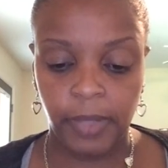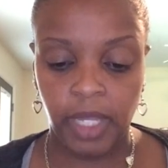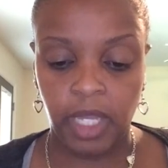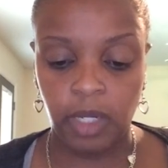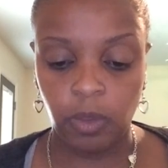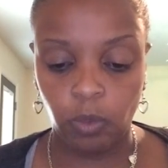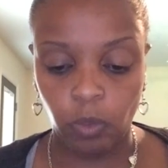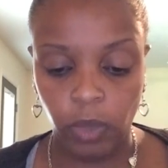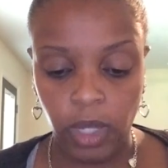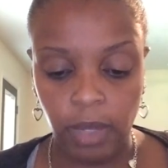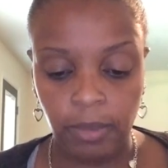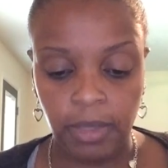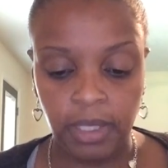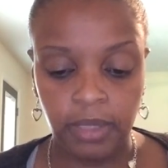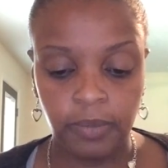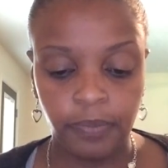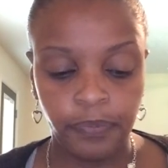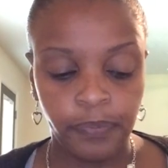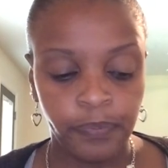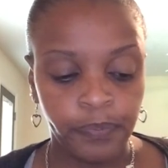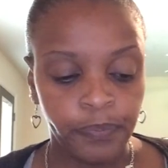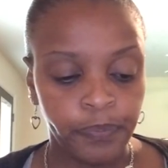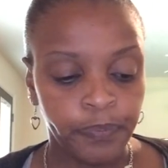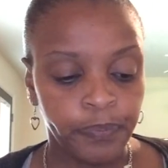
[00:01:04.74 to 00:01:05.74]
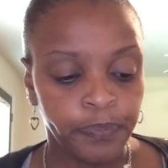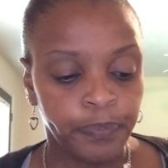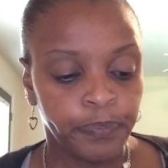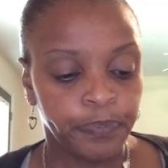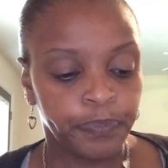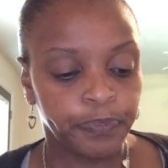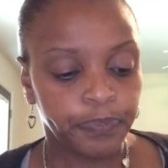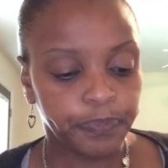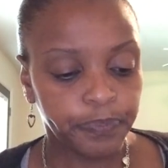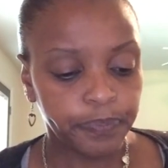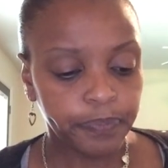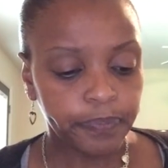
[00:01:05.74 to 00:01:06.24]
in women,
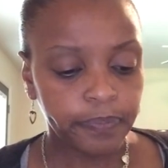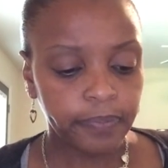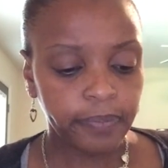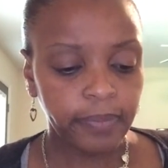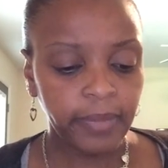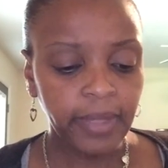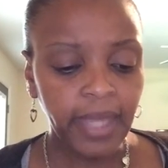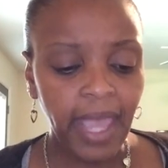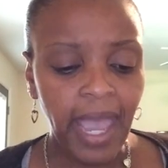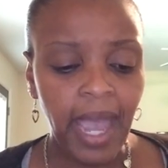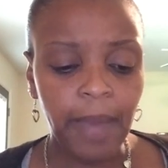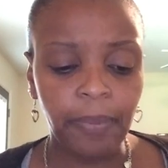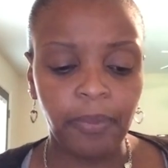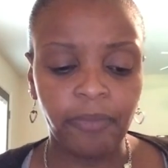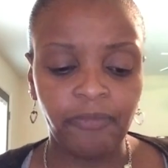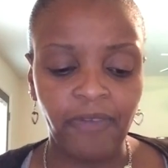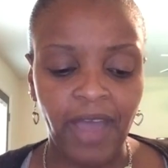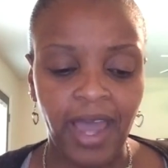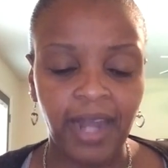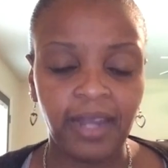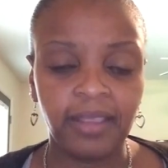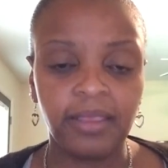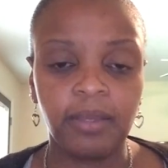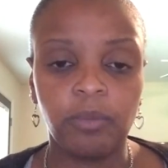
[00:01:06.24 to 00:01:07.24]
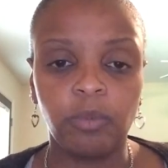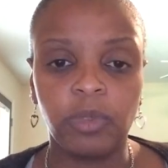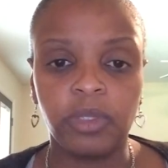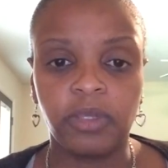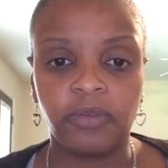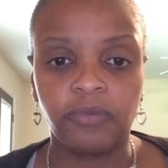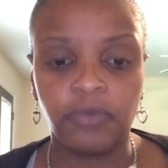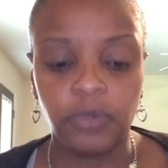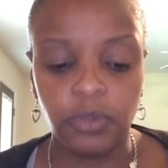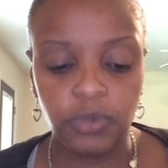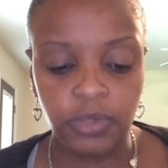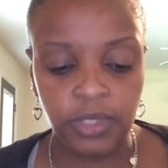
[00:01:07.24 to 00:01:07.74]
I provided them
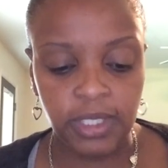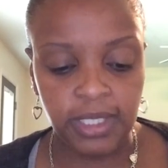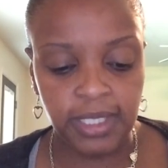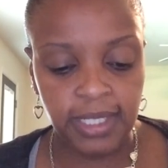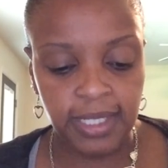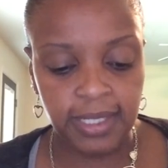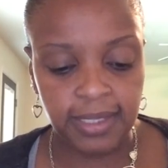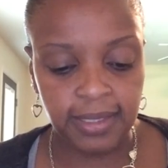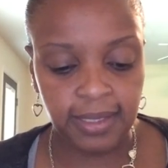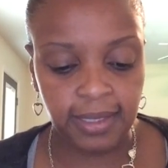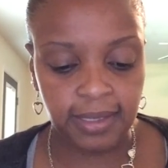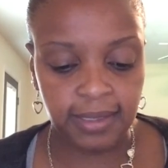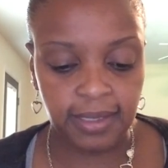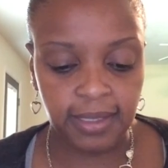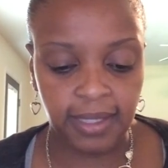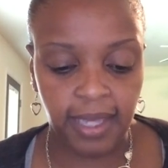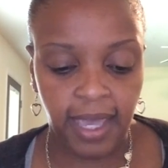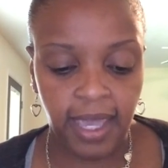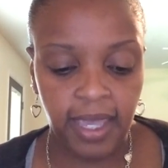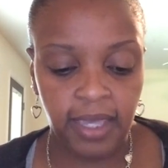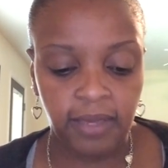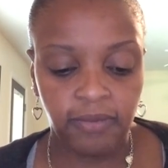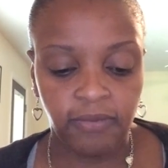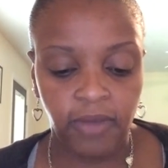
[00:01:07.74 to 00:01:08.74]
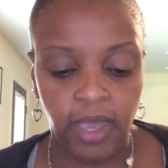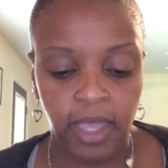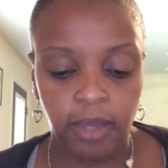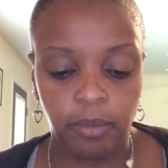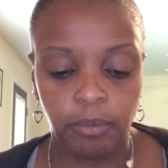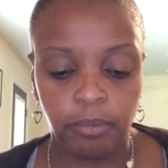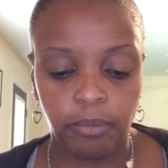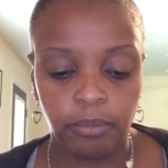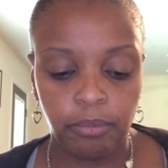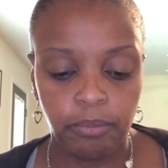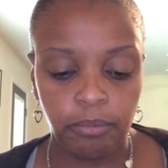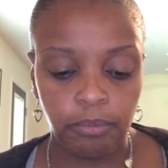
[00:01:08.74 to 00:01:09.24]
with a few statistics and gave
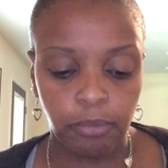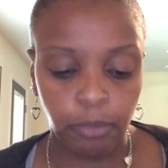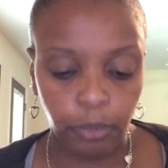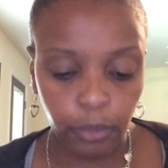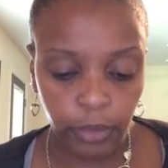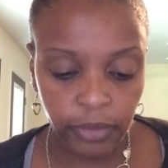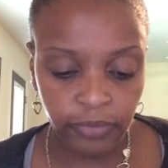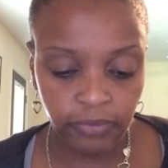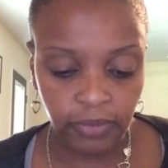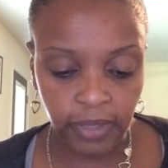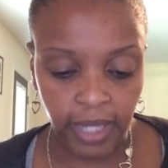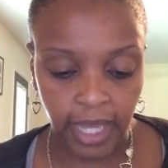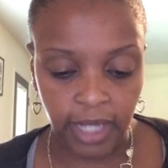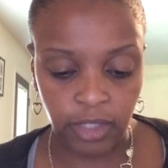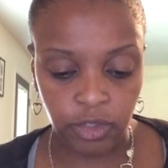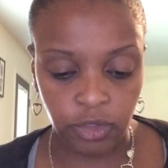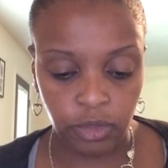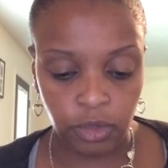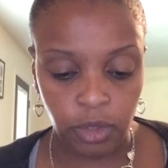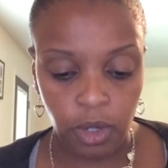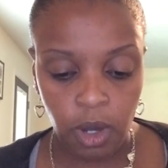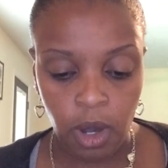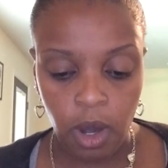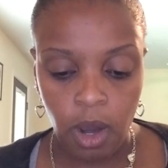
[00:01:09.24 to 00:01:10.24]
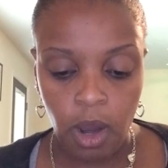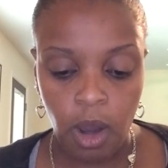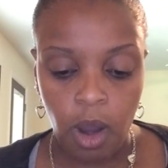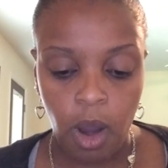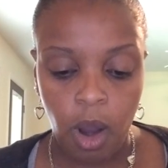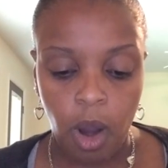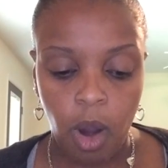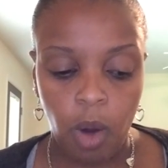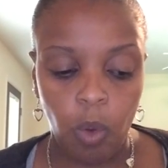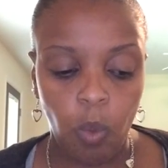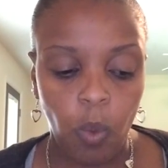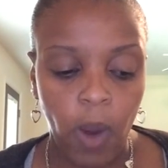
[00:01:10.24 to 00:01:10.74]
a brief lecture
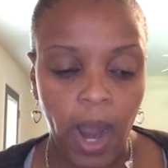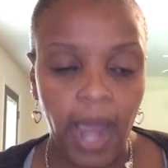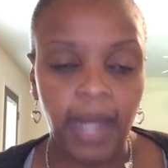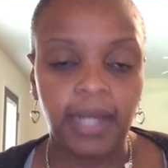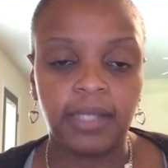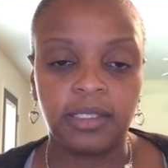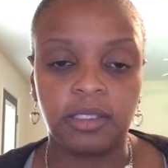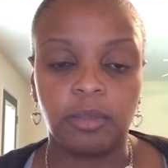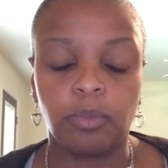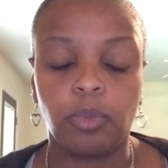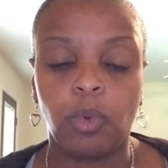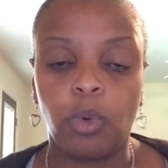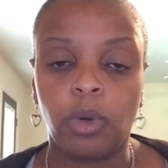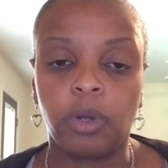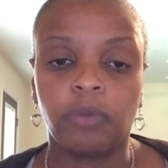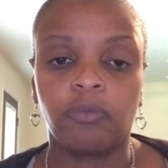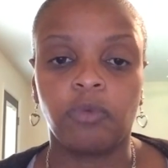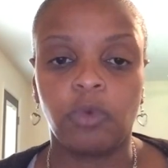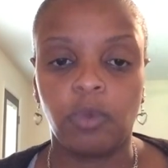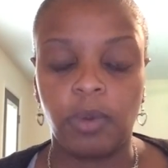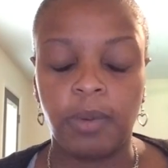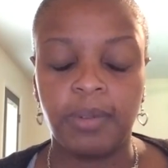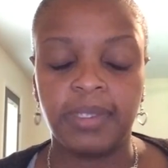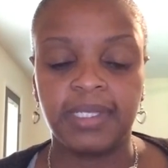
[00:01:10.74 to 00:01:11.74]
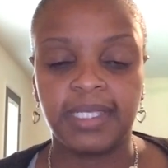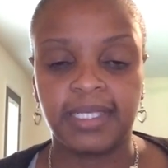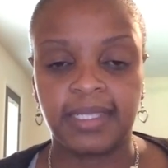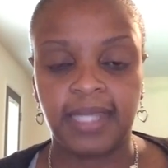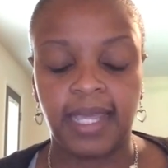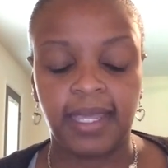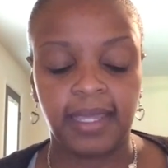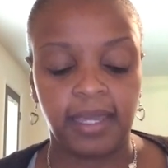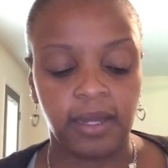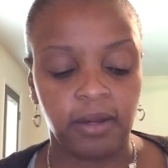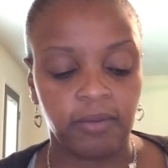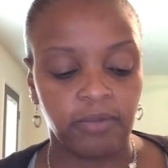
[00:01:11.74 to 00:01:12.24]
on why it is important for women to
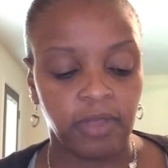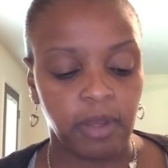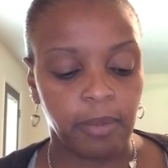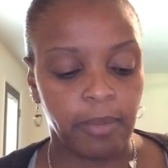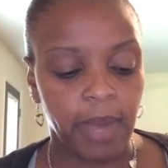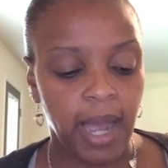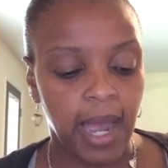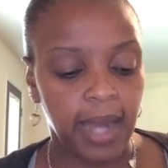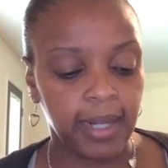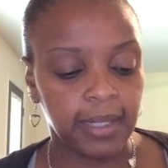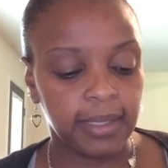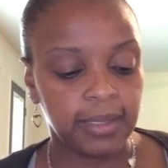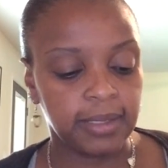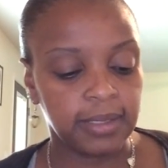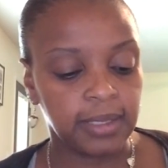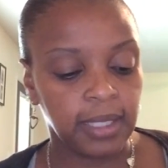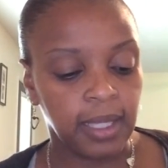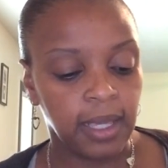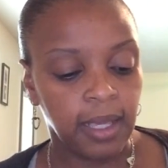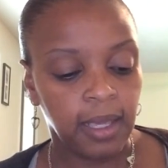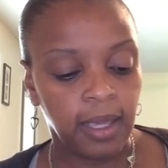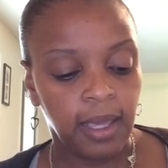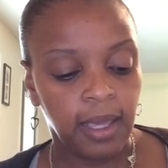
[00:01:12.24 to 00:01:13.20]
take care of their bodies.